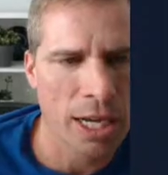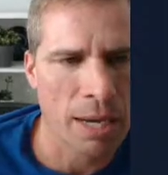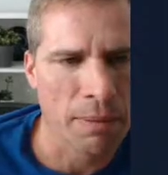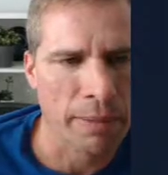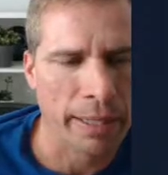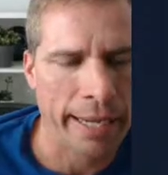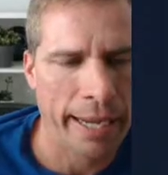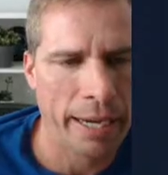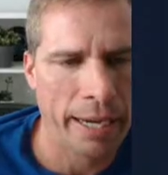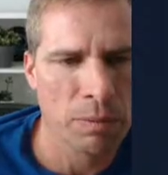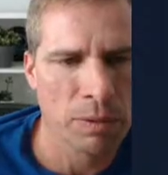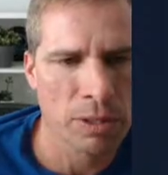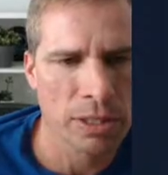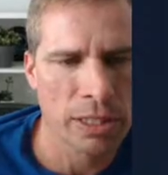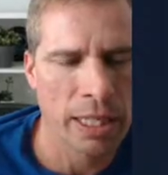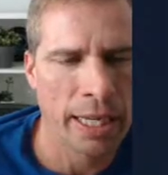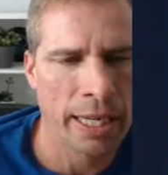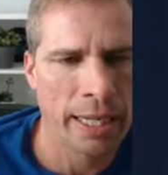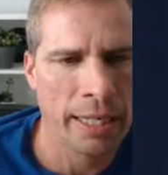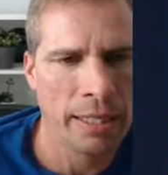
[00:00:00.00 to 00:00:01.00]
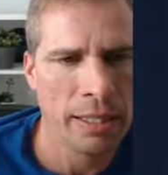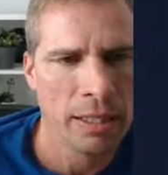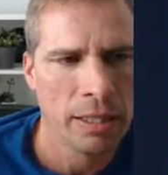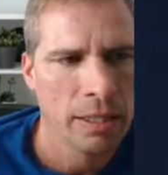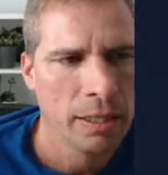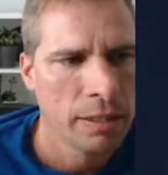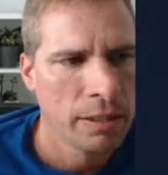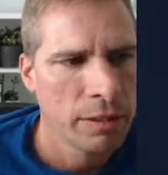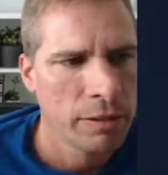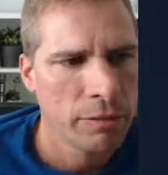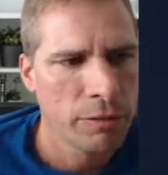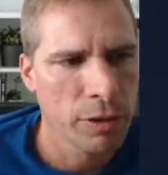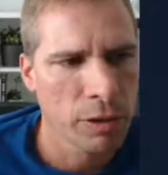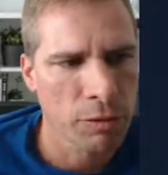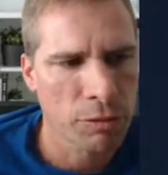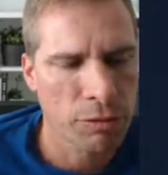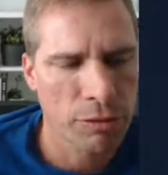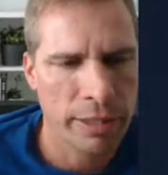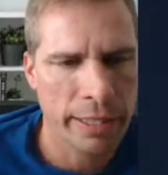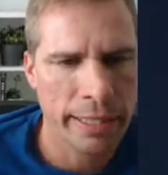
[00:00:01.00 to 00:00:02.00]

Like, hey, we're done. Feel free